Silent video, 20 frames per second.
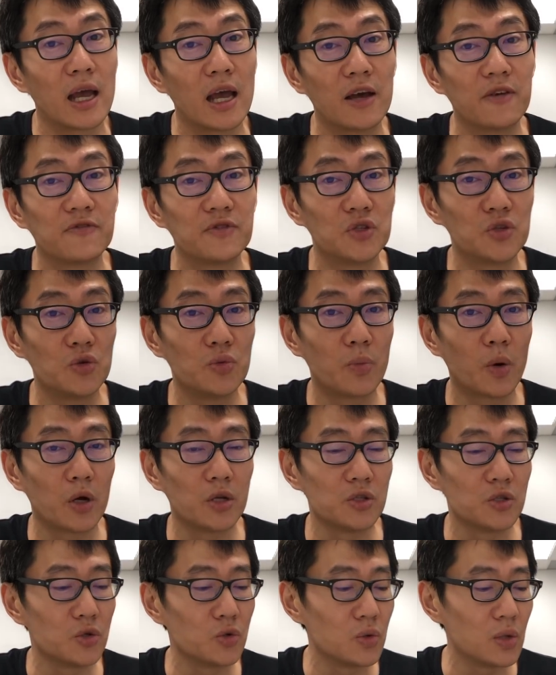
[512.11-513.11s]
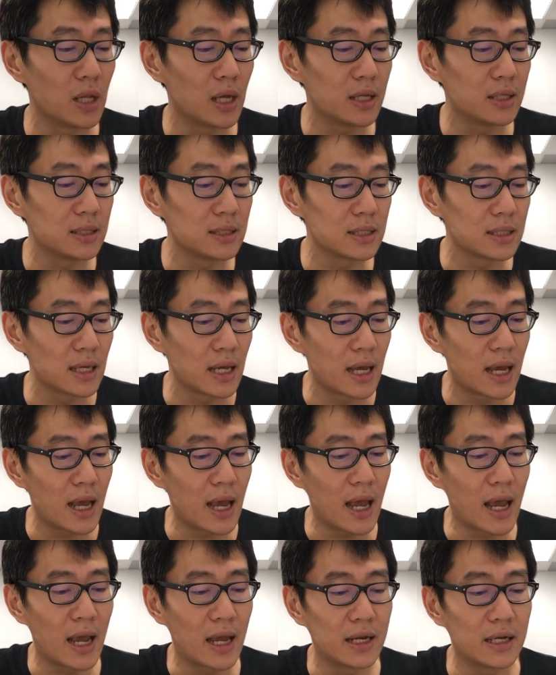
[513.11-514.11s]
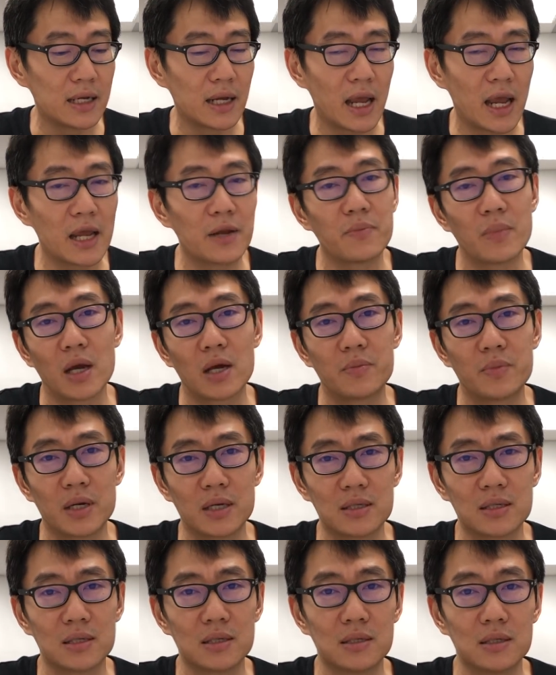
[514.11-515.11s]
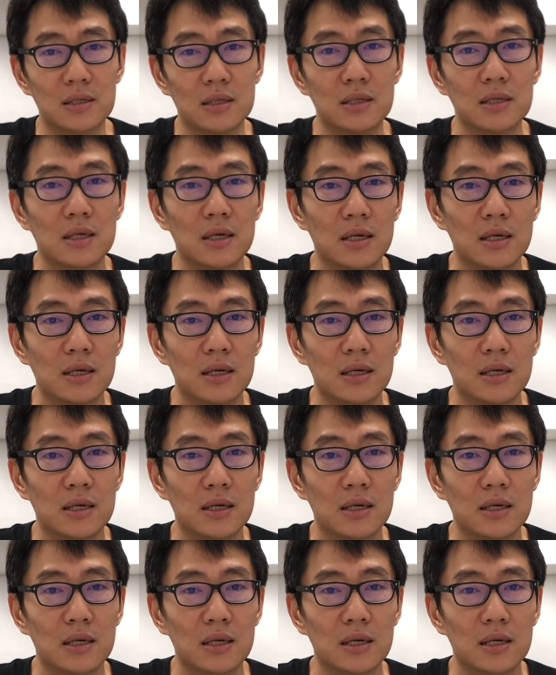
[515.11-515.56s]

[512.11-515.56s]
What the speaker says: f2.2 lens and an 8 megapixel